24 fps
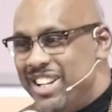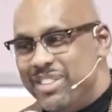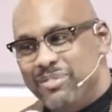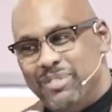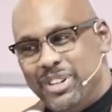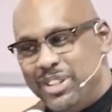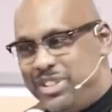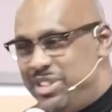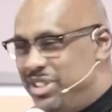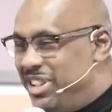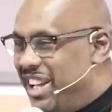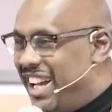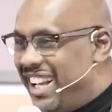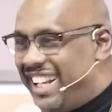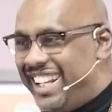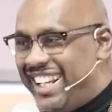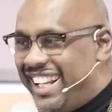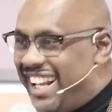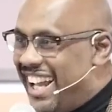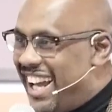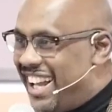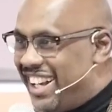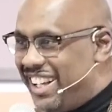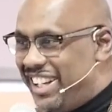but you got to
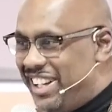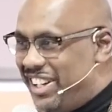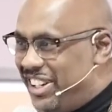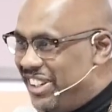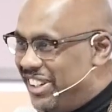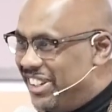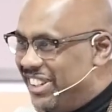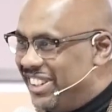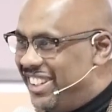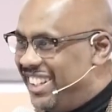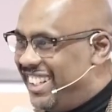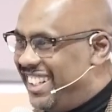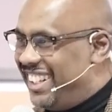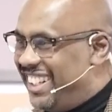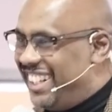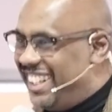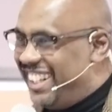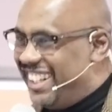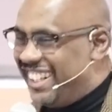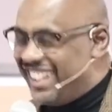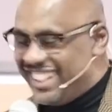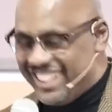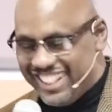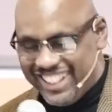get out of here
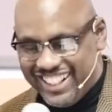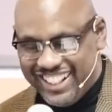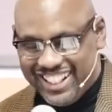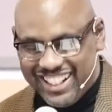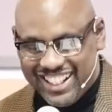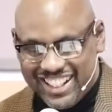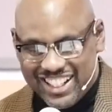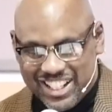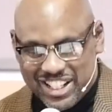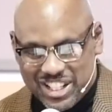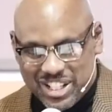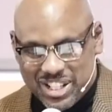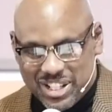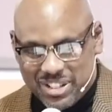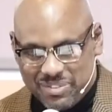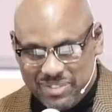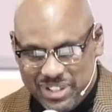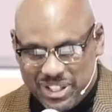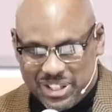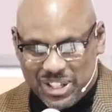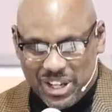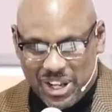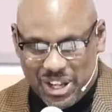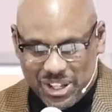
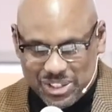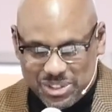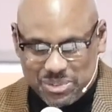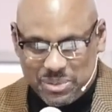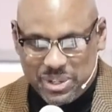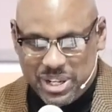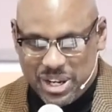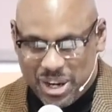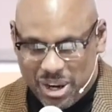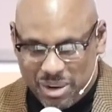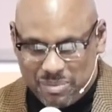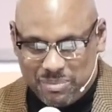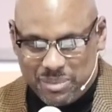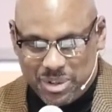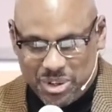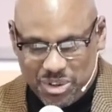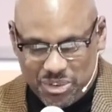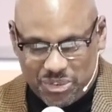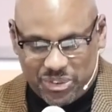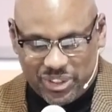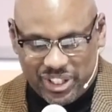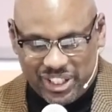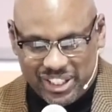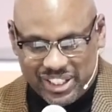because we are
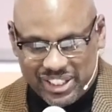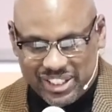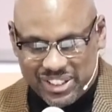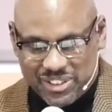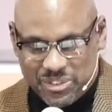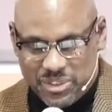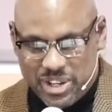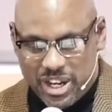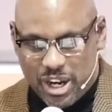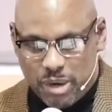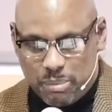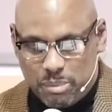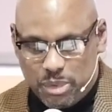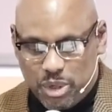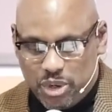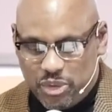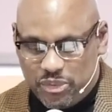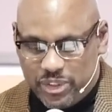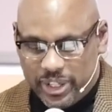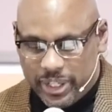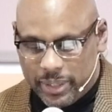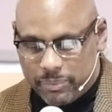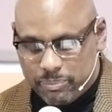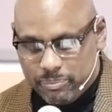moving. We are
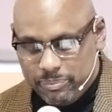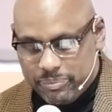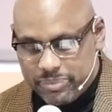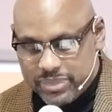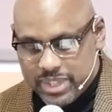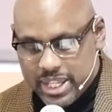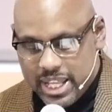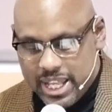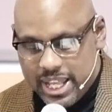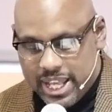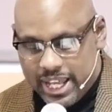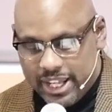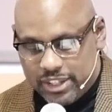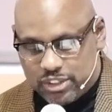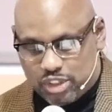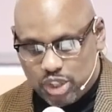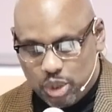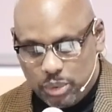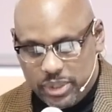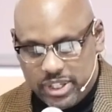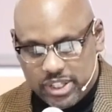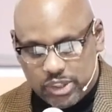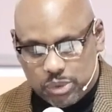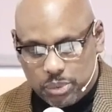moving. And
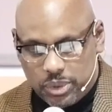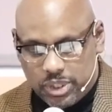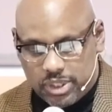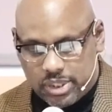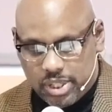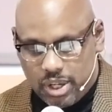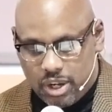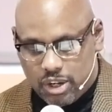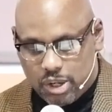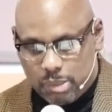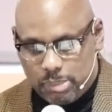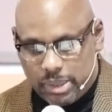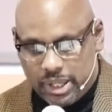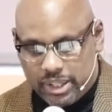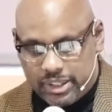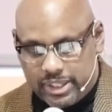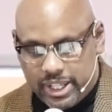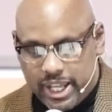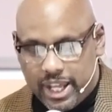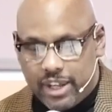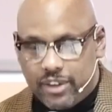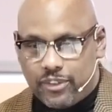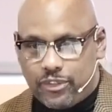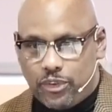so we just want to talk about
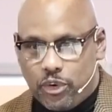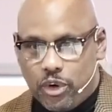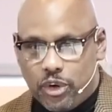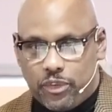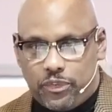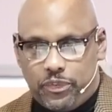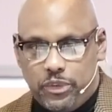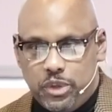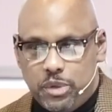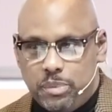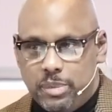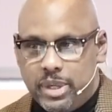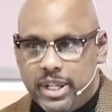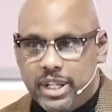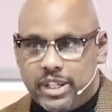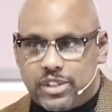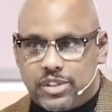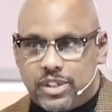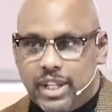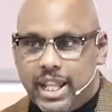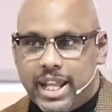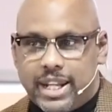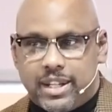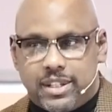that for a few
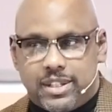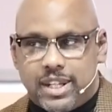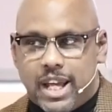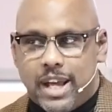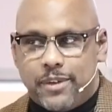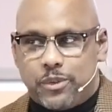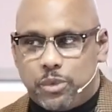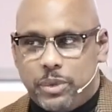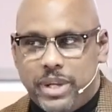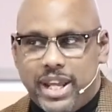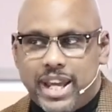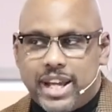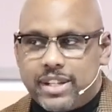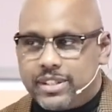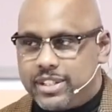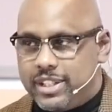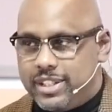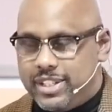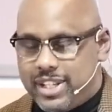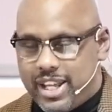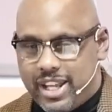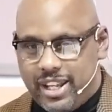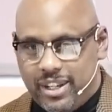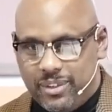minutes. A lot of times we
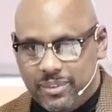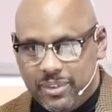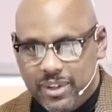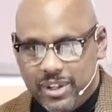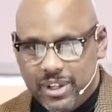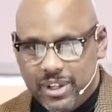hesitate.